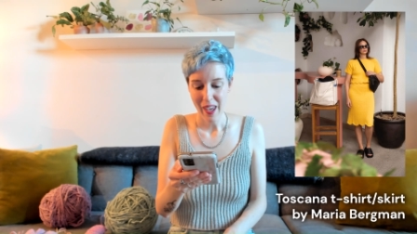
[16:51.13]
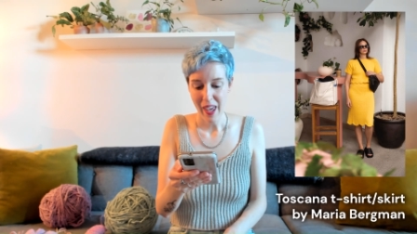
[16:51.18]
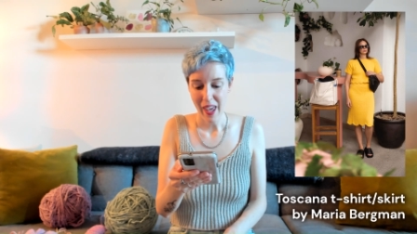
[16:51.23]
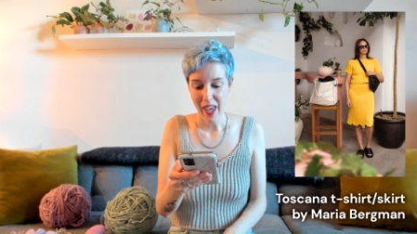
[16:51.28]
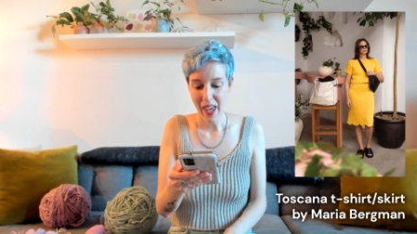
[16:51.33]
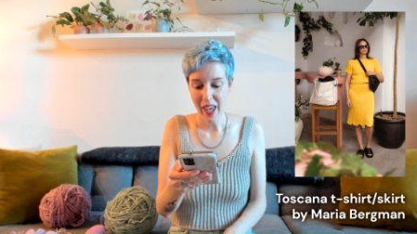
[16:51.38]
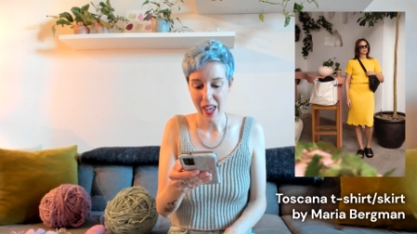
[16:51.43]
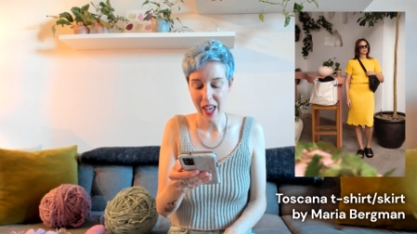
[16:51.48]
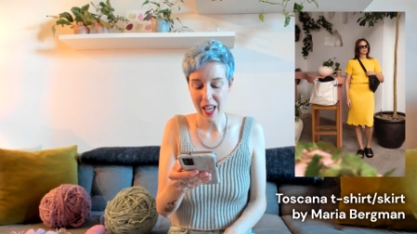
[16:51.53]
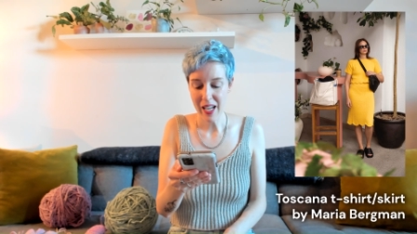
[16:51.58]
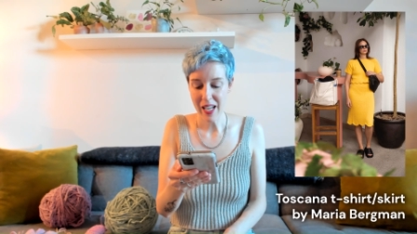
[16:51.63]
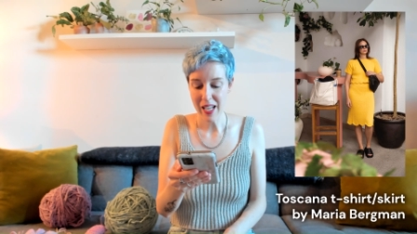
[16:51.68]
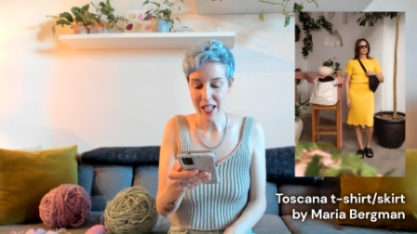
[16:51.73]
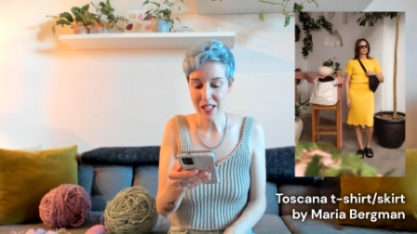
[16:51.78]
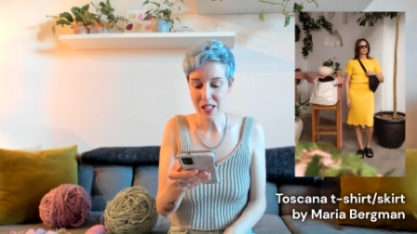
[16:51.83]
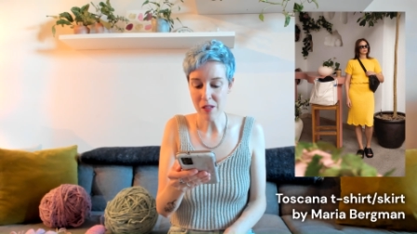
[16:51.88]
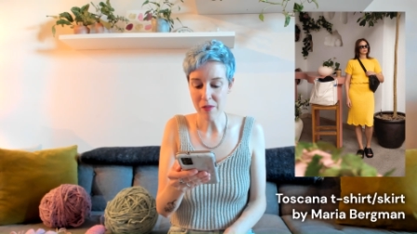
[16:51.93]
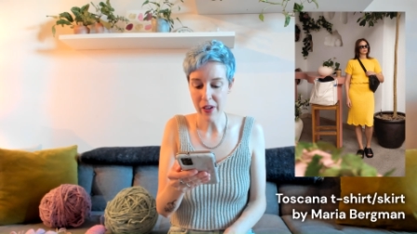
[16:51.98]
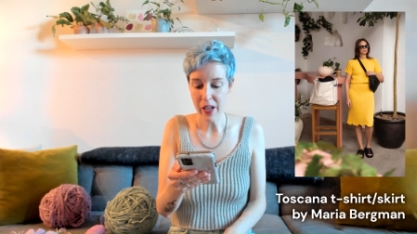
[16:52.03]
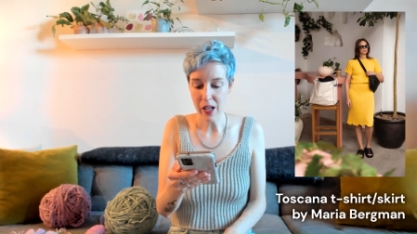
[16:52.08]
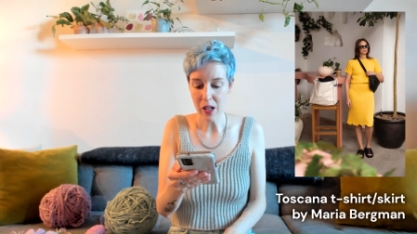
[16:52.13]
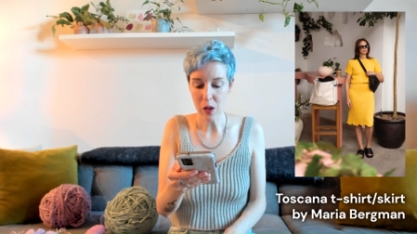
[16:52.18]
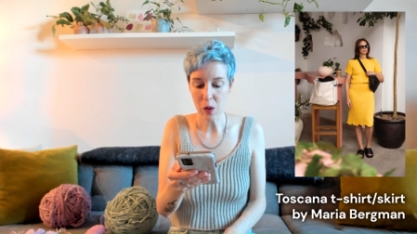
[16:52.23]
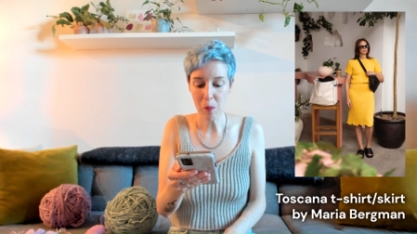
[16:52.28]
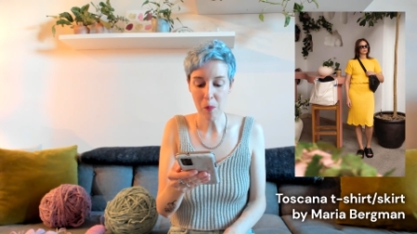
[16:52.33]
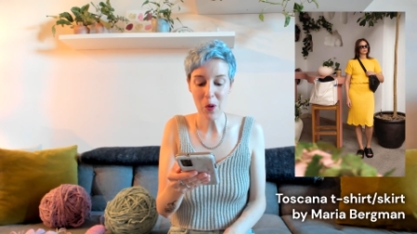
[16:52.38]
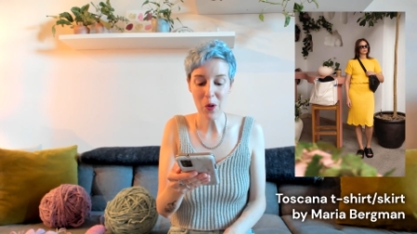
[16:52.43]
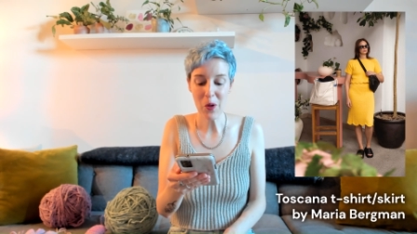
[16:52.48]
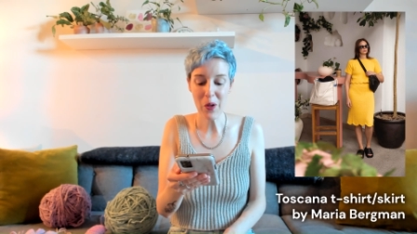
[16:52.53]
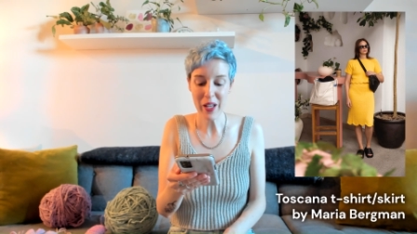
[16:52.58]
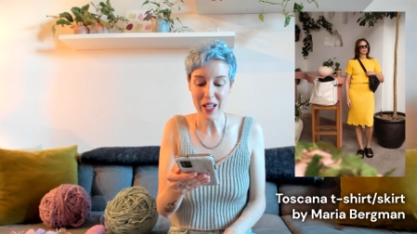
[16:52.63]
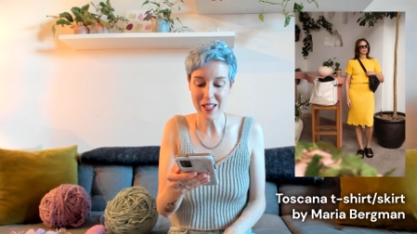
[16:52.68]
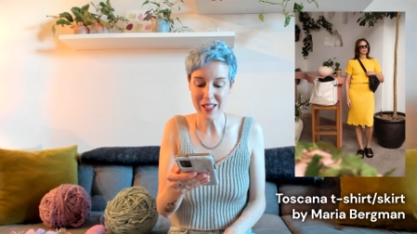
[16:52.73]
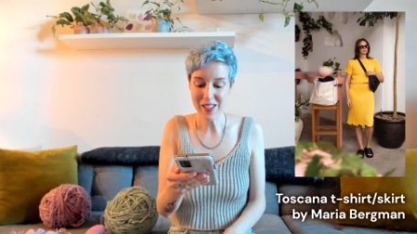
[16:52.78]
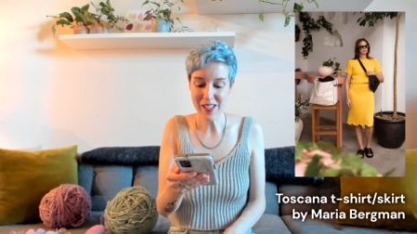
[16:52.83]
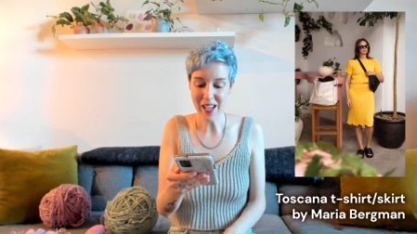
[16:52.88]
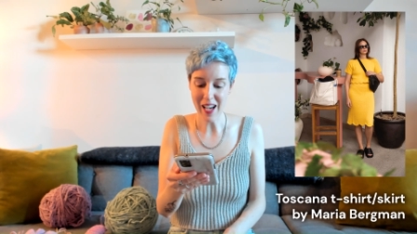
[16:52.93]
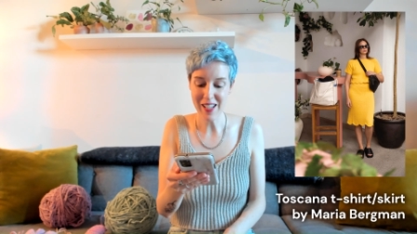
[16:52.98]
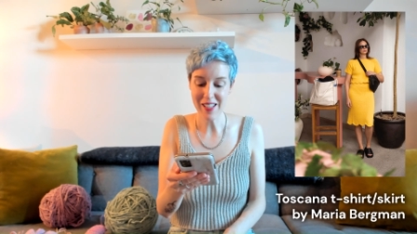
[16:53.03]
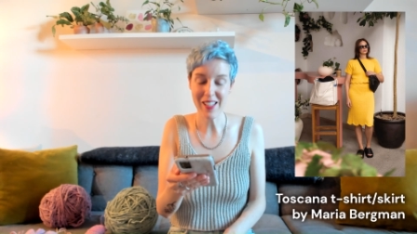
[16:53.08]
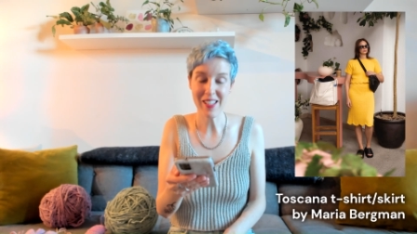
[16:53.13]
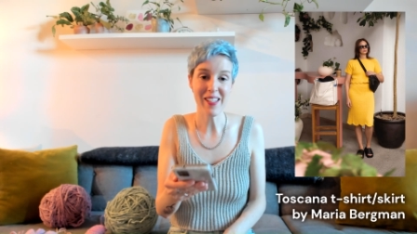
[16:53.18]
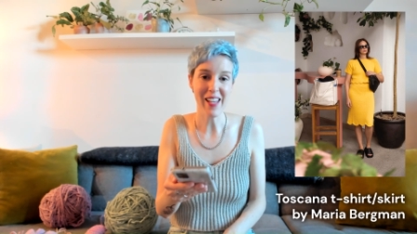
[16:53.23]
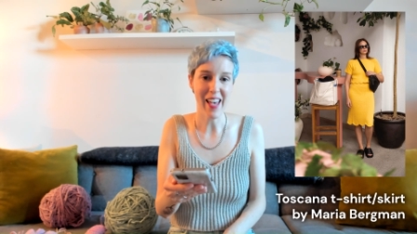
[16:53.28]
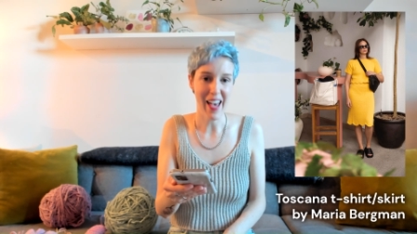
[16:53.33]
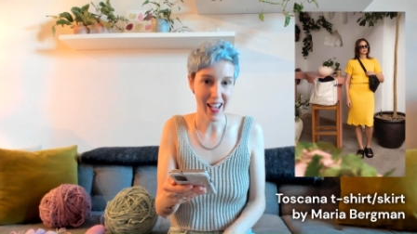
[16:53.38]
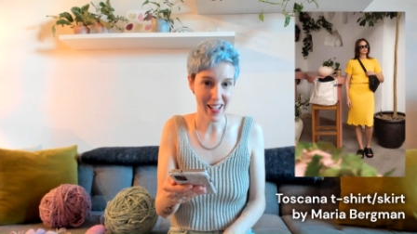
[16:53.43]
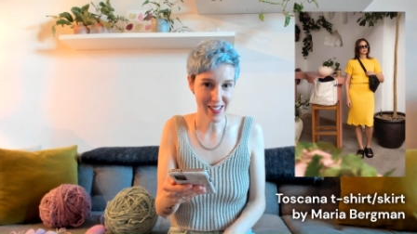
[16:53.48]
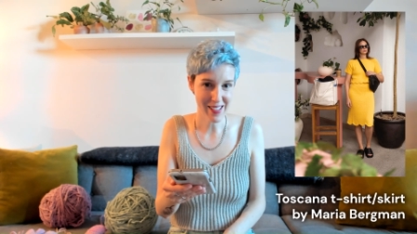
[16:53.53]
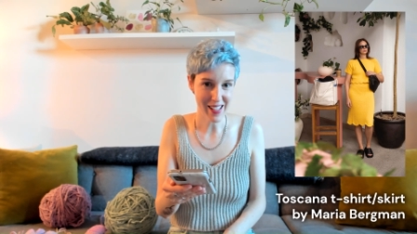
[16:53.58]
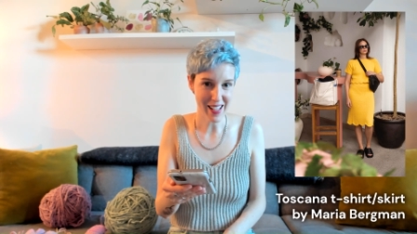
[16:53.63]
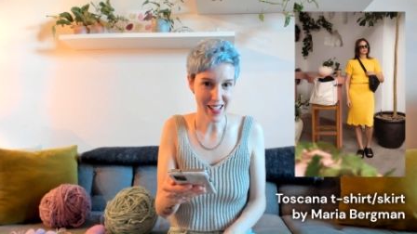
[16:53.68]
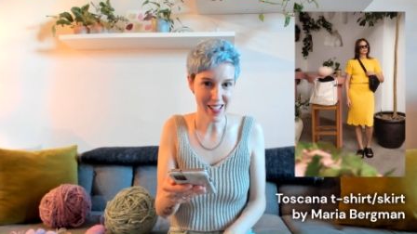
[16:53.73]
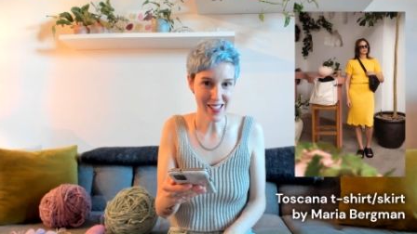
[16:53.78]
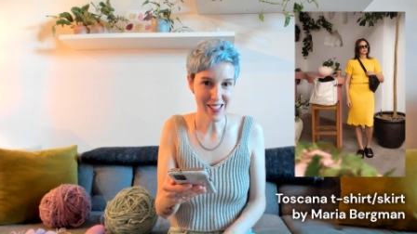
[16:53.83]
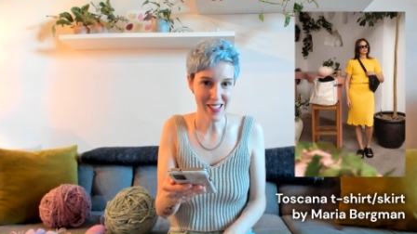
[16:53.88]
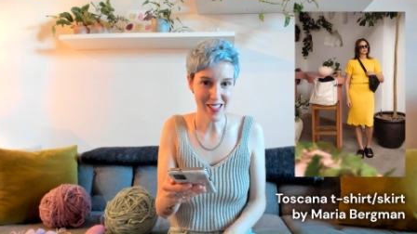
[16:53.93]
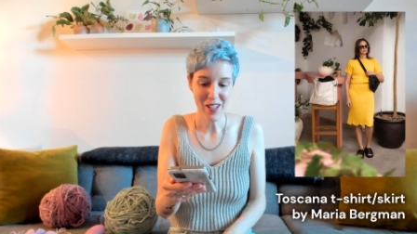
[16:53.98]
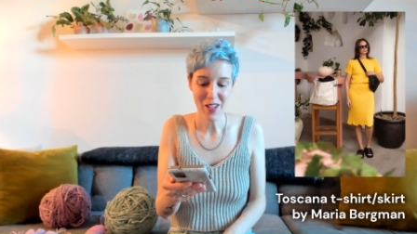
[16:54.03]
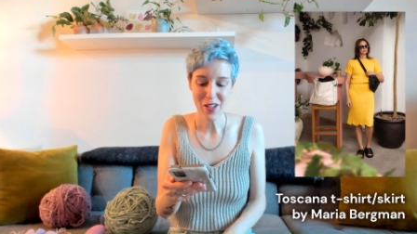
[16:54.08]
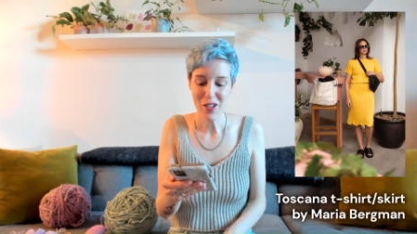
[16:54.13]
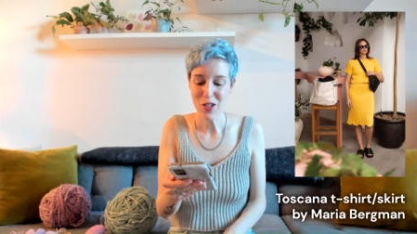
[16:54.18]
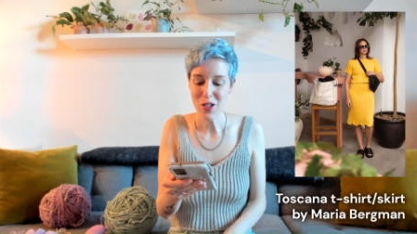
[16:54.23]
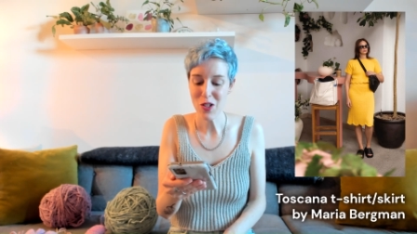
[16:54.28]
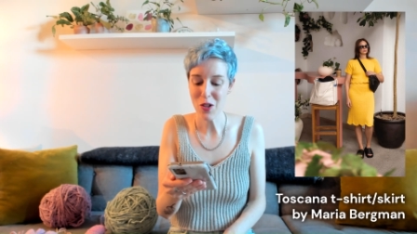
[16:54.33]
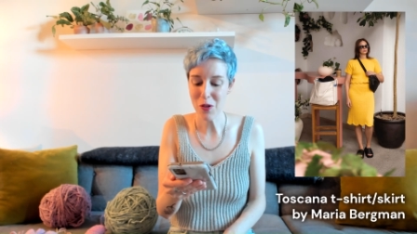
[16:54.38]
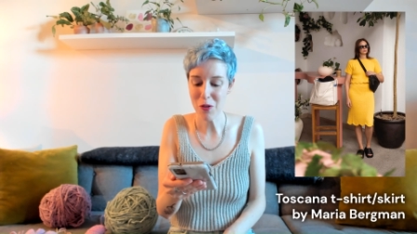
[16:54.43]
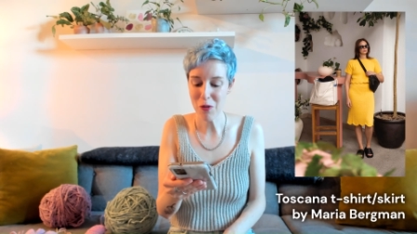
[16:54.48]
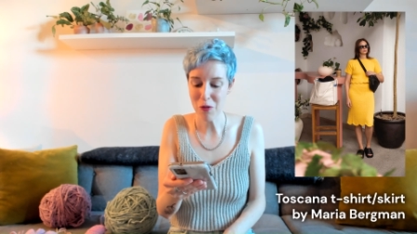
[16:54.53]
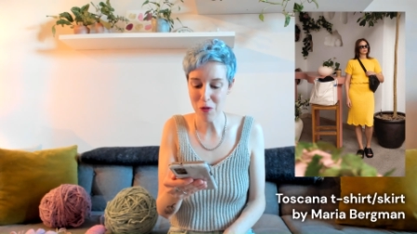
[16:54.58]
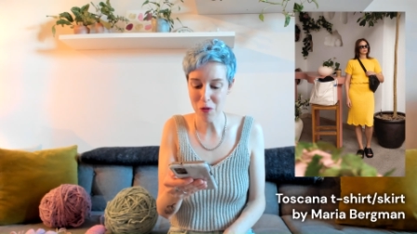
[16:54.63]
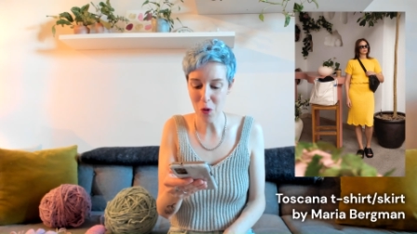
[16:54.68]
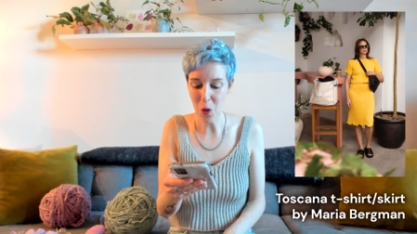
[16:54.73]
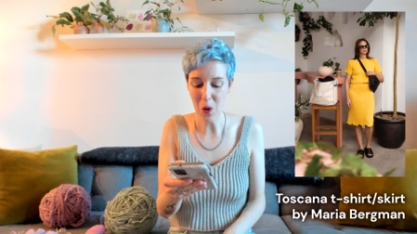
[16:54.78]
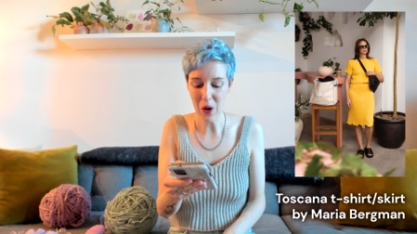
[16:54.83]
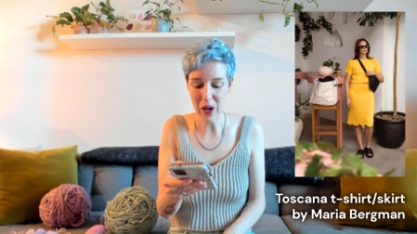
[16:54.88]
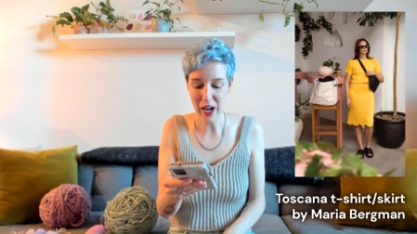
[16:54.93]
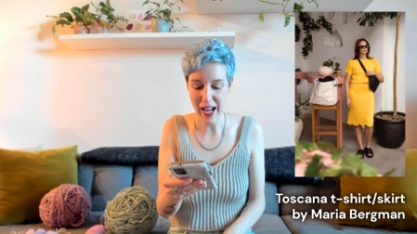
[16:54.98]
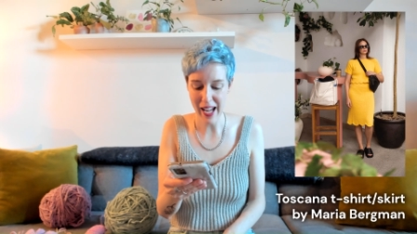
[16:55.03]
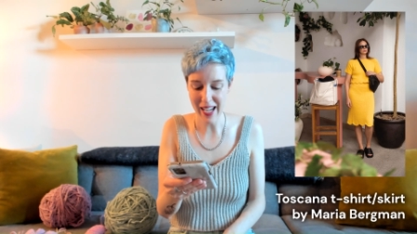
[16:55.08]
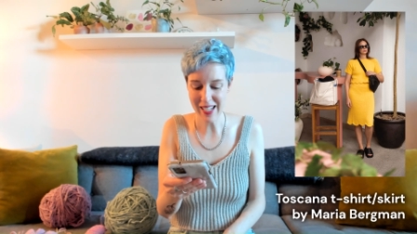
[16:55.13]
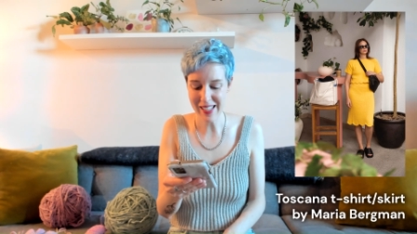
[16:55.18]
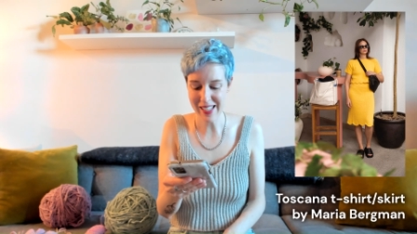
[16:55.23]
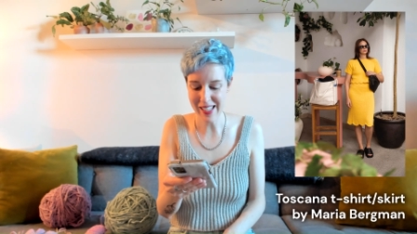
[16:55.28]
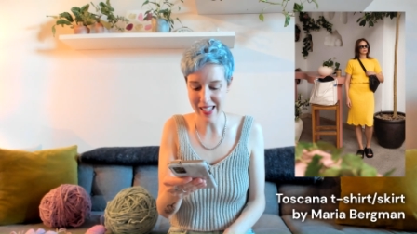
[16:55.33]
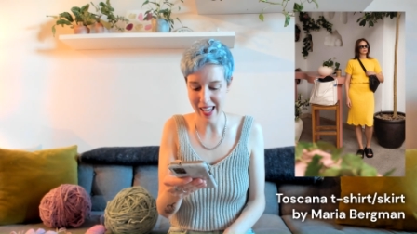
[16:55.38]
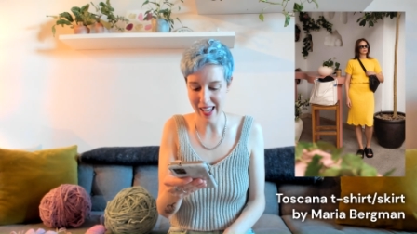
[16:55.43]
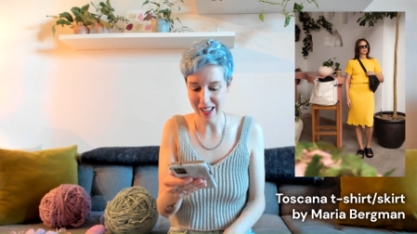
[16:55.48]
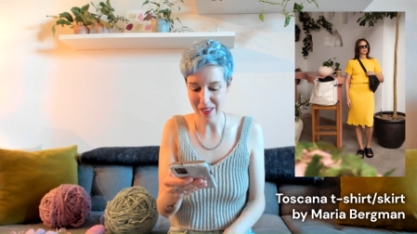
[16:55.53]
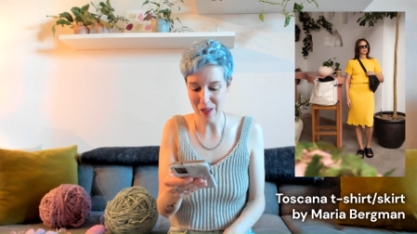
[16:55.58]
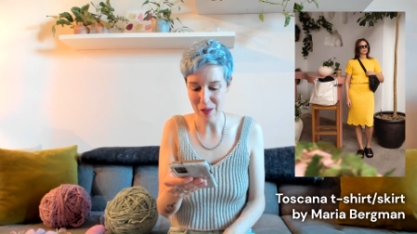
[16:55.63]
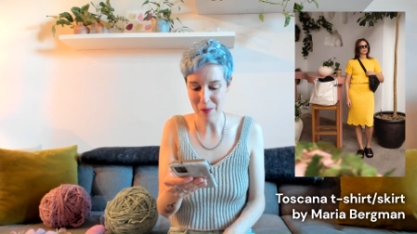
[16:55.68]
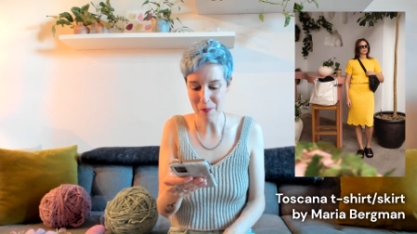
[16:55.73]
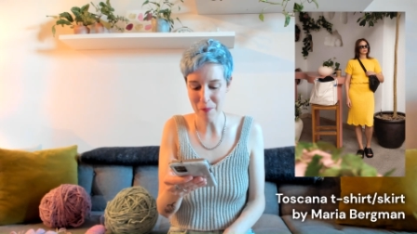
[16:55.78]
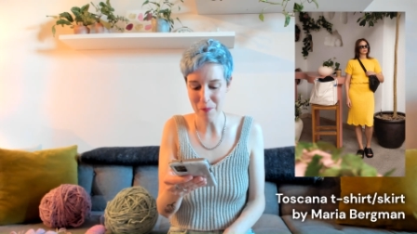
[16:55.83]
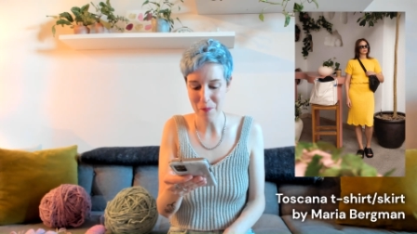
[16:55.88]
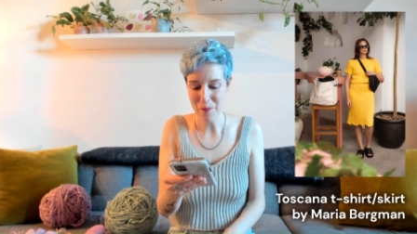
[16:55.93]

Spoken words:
and is available in sizes XS to 4XL.